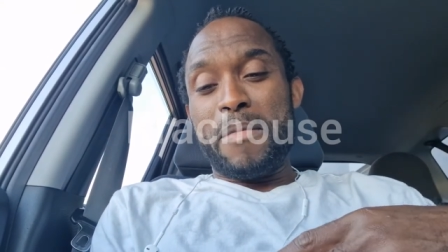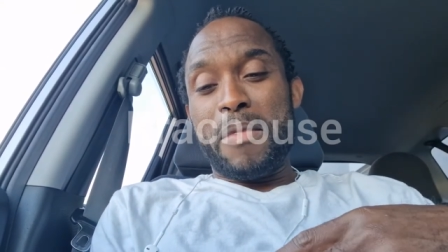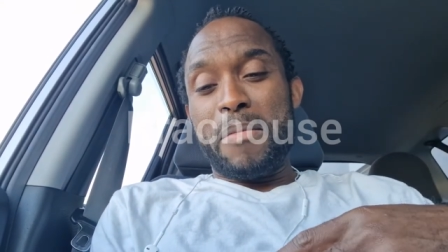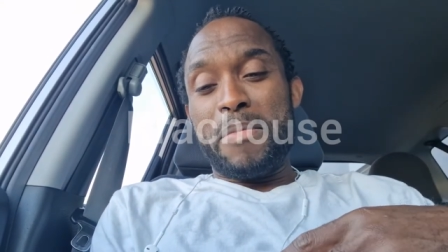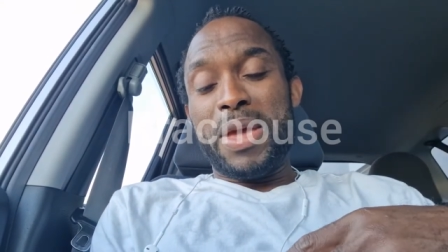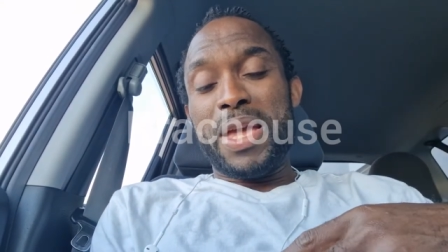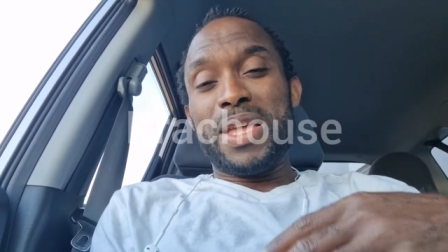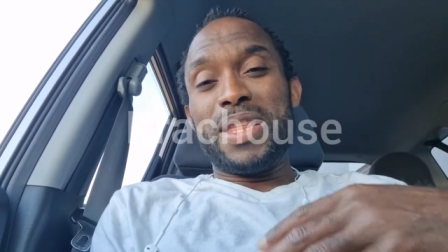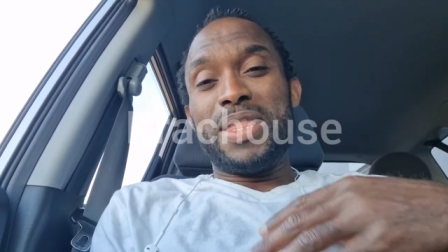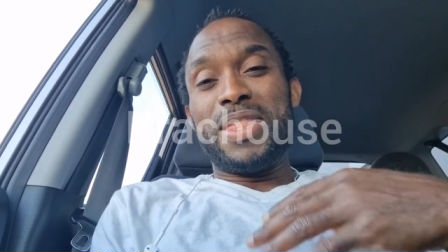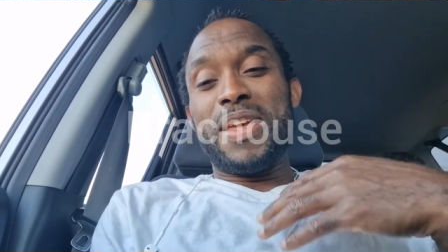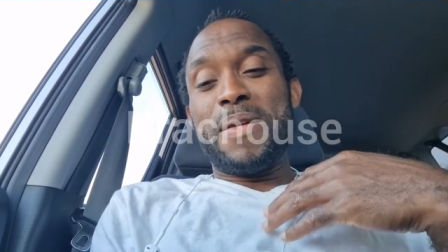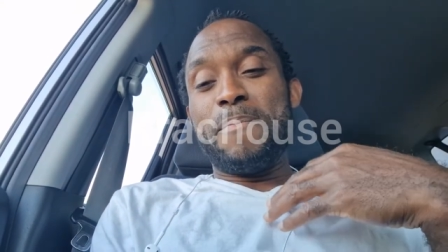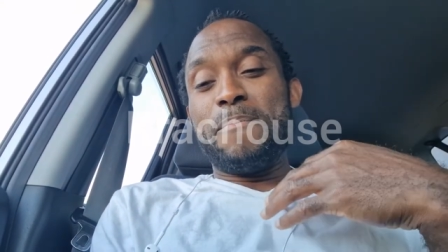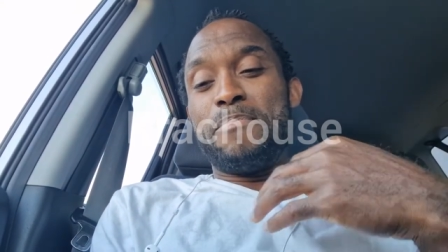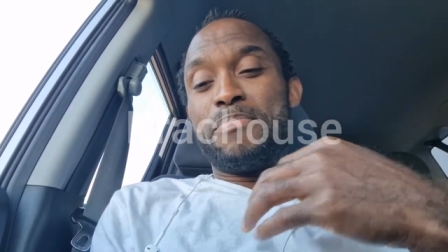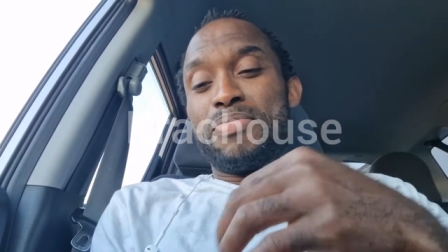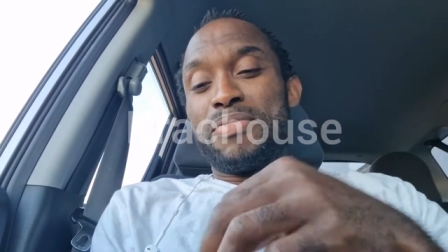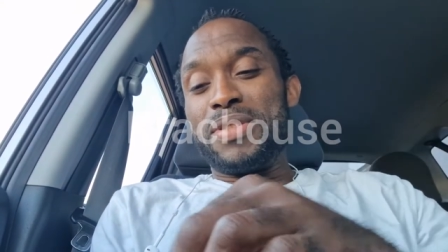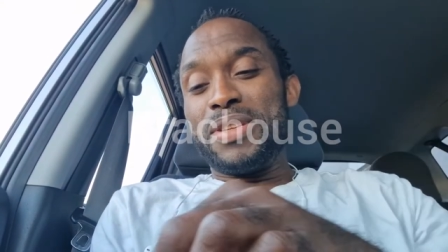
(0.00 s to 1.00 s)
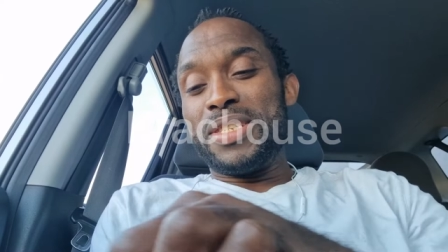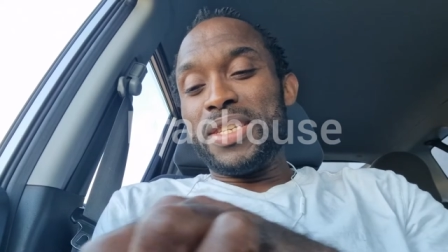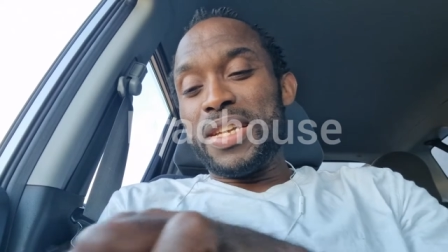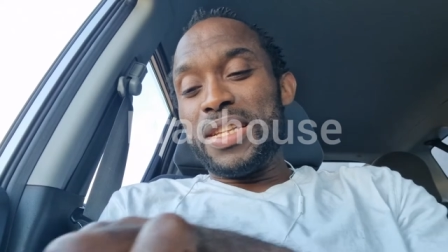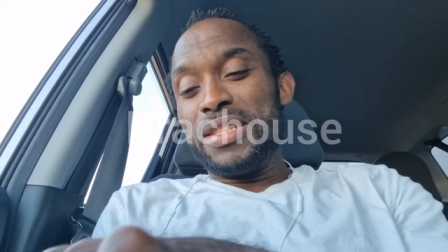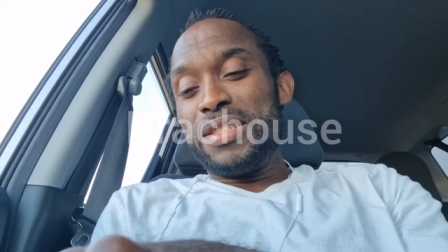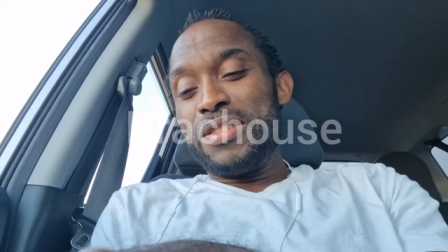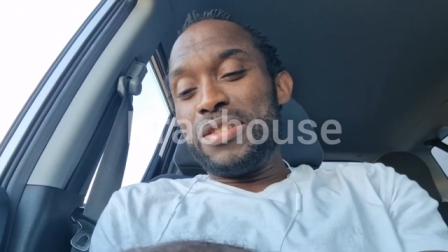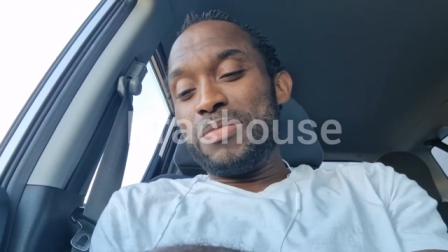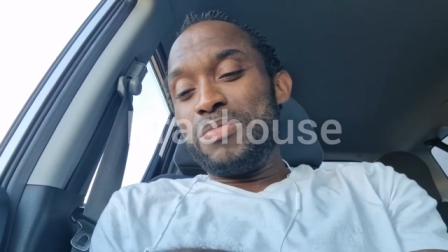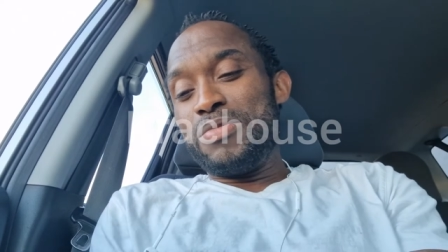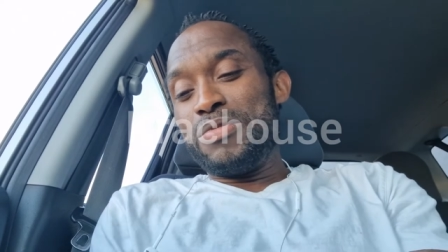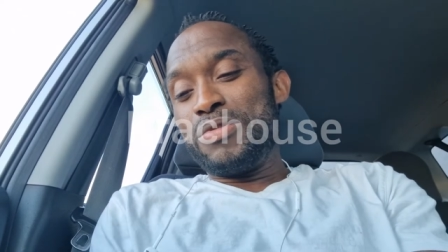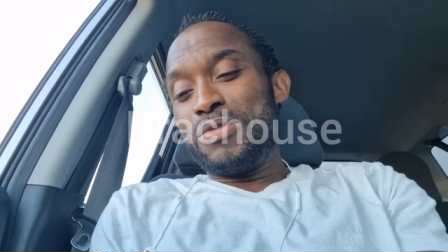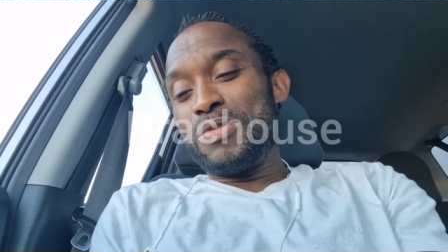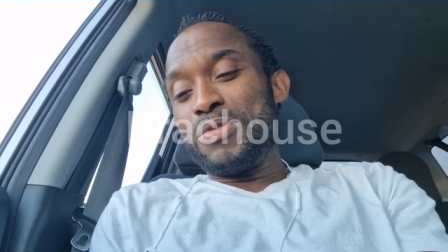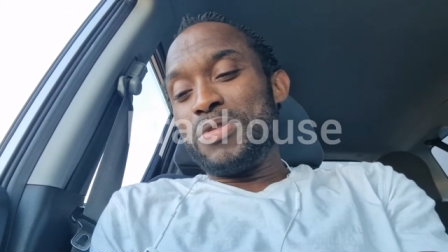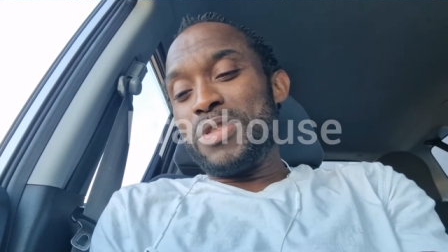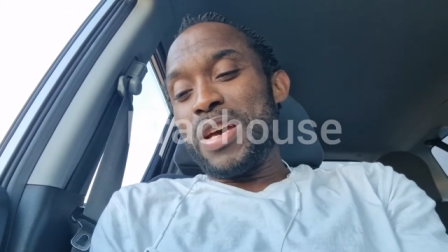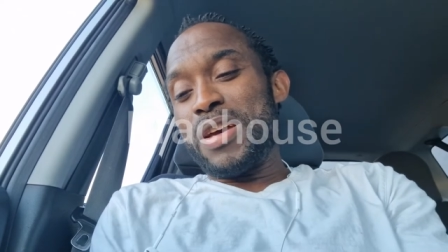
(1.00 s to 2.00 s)
make them presentable
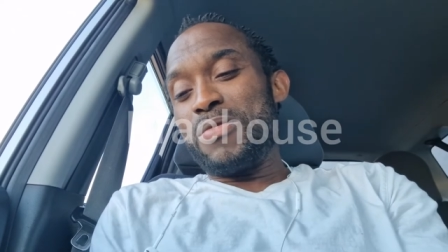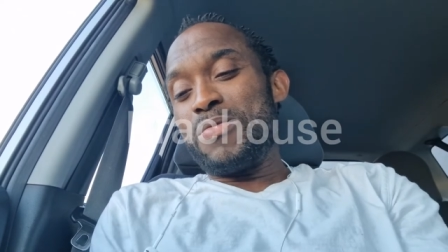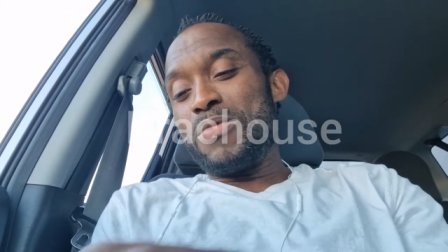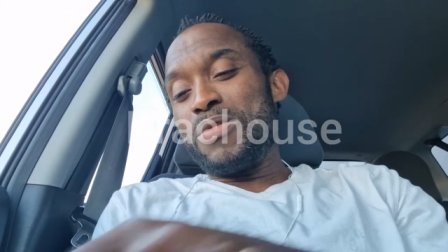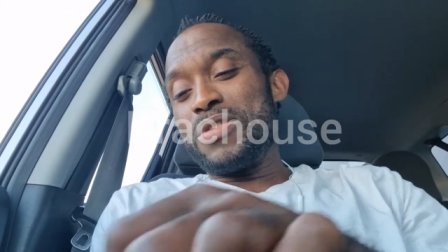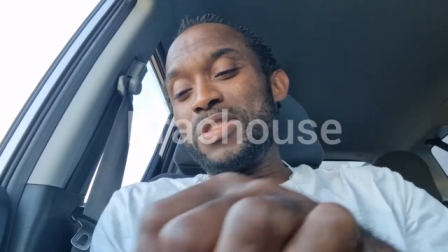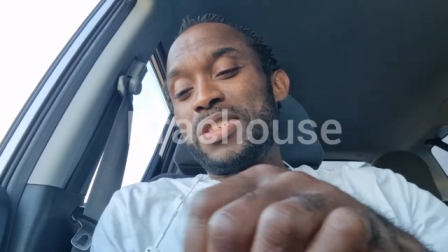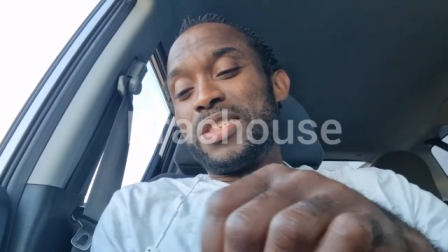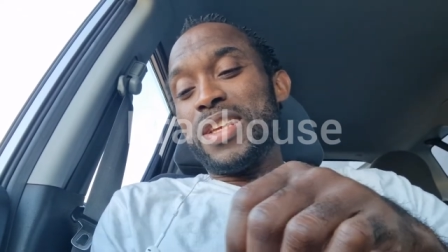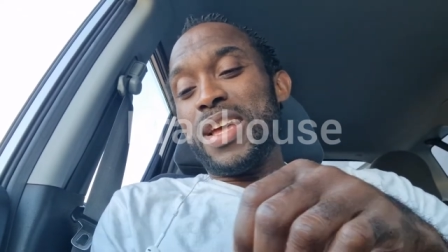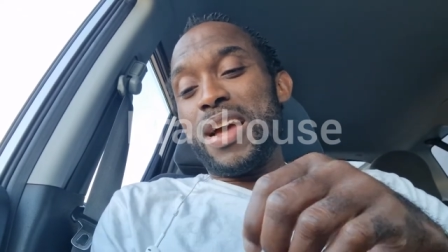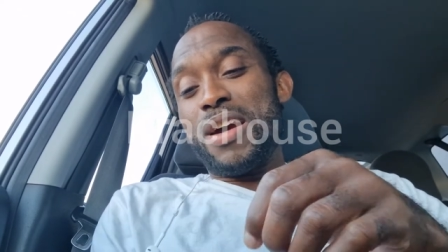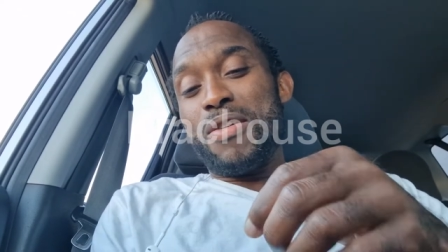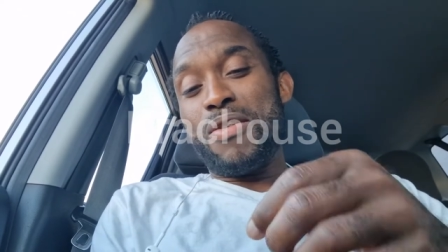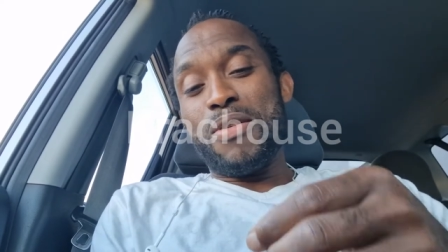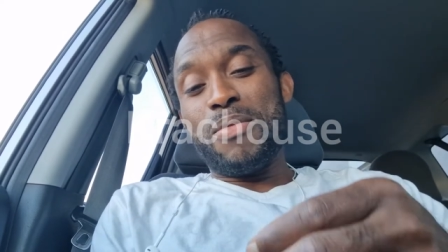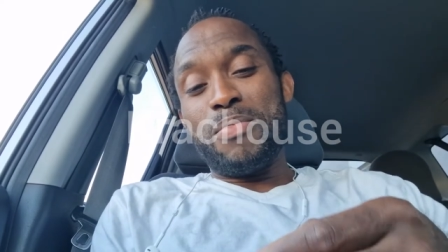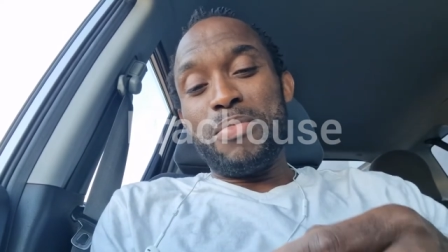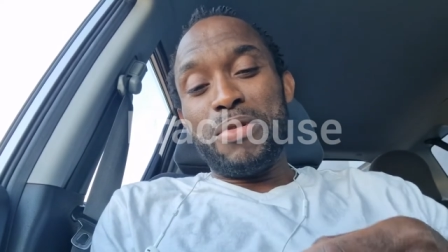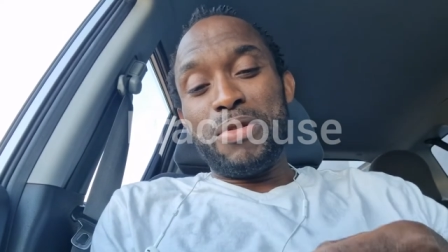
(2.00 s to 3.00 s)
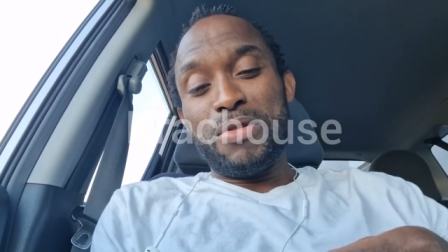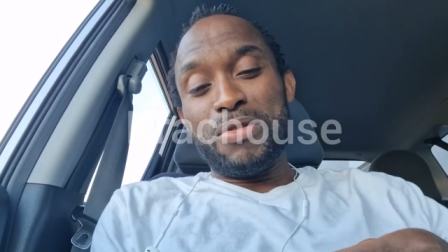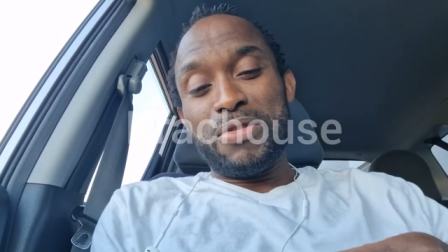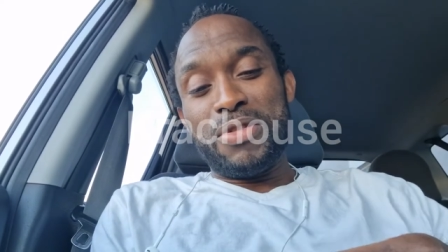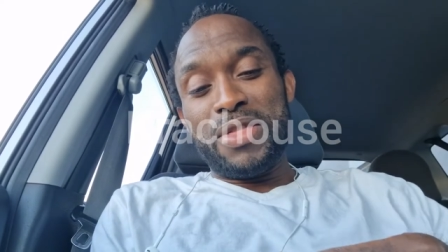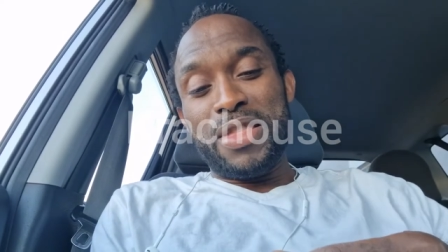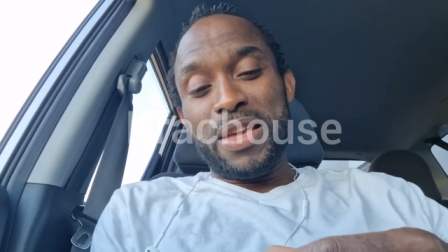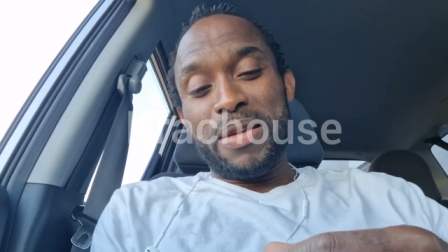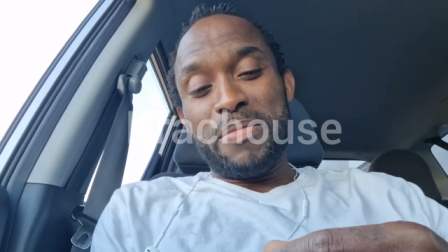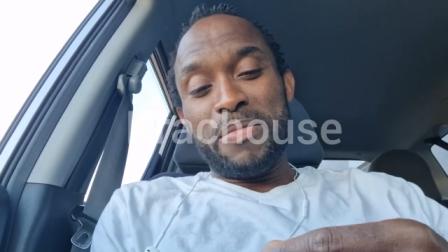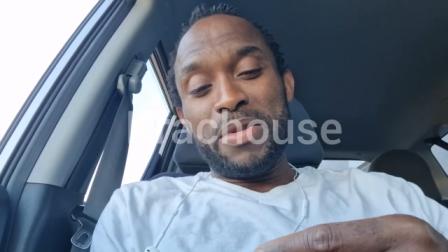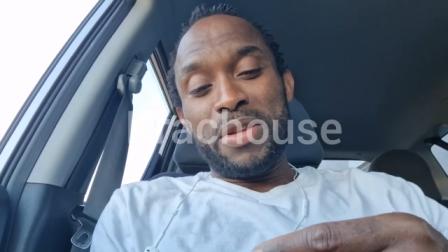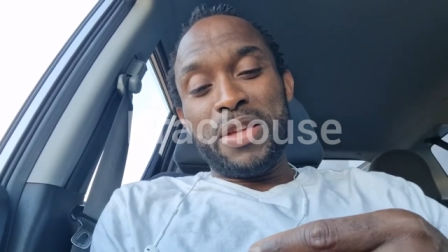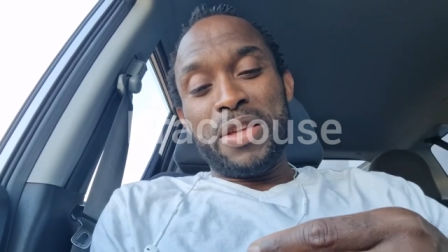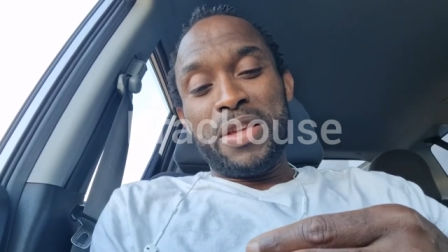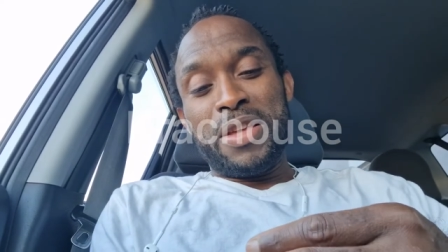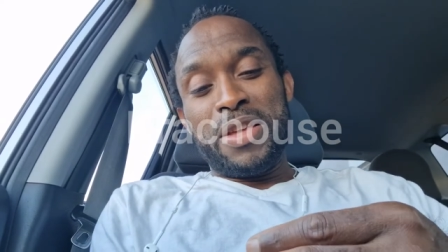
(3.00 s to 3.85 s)
so that once I upload them,